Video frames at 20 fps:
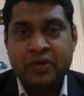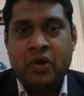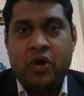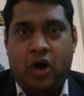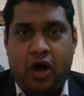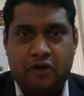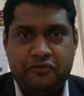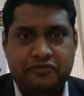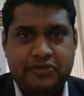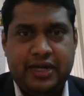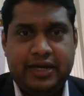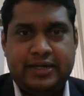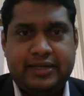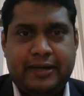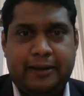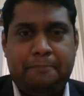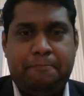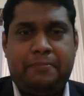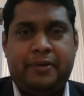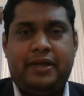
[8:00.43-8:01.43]
of that
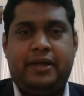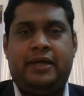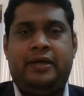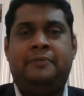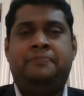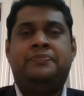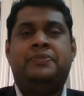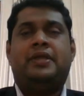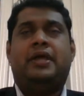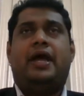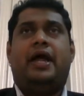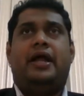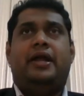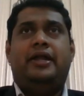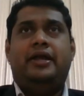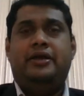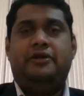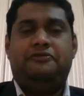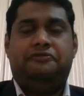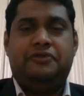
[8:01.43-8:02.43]
company, and
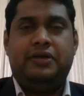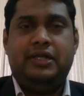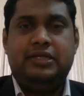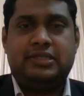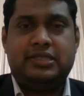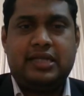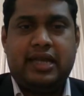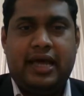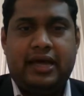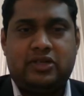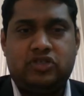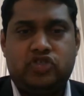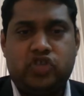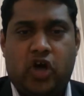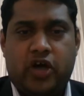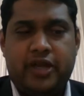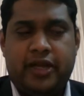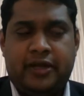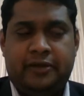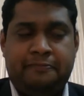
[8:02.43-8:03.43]
he feels like
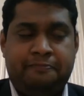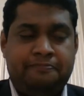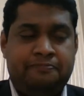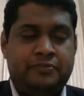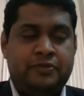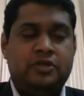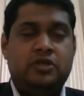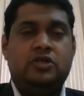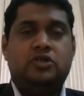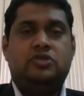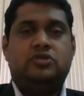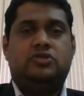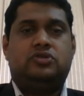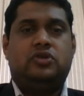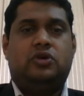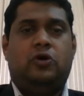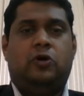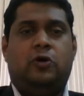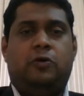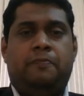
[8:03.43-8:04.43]
joining.
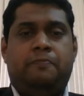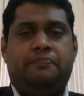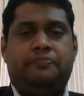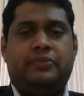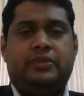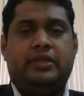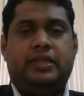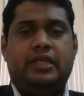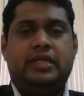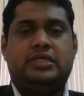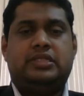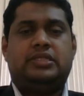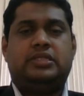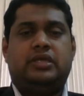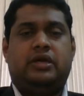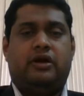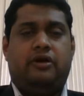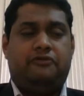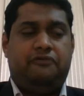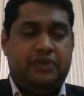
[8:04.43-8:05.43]
So this
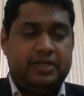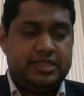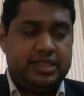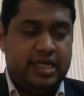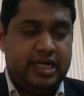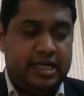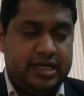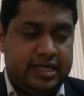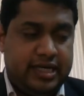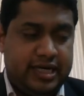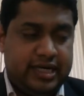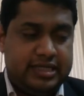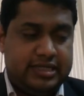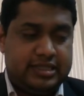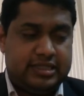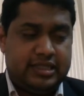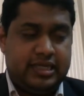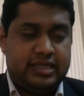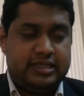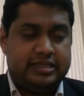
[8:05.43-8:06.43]

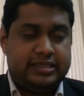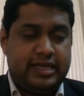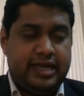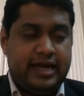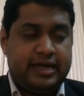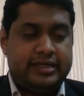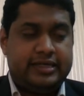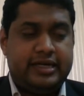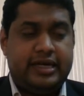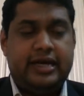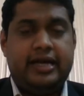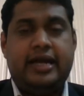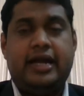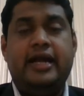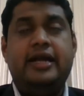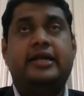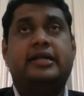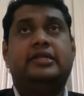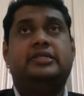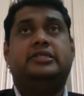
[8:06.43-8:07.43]
facilitates selected
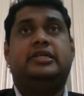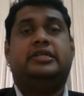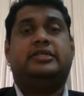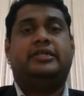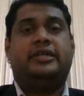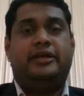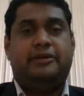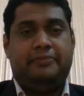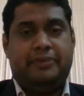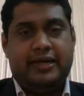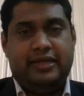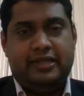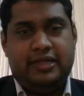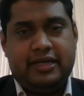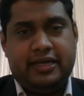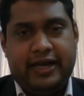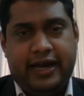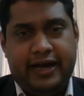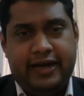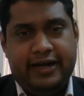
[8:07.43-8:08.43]
and rejected by the
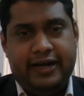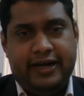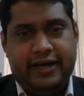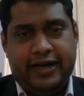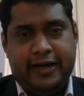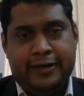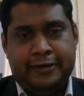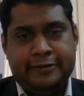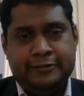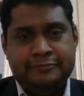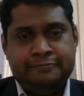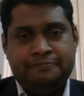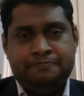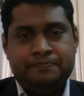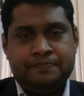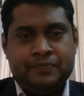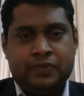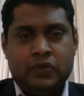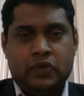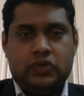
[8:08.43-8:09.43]
candidate.
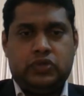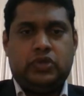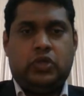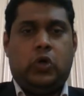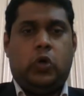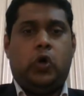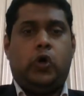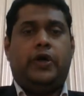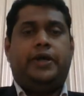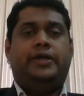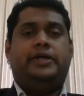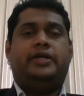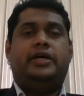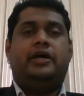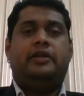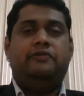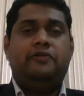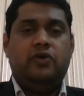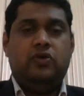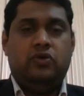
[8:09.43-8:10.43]
So
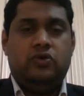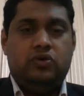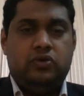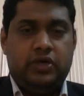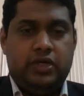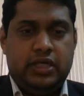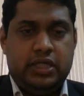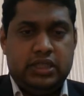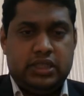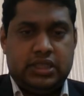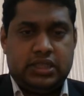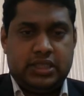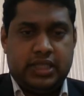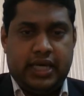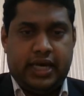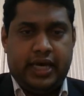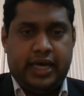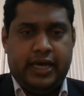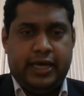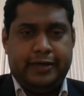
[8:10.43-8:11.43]
interview is
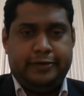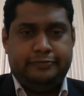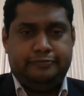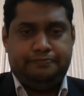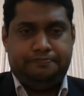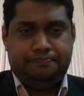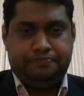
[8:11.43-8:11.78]
a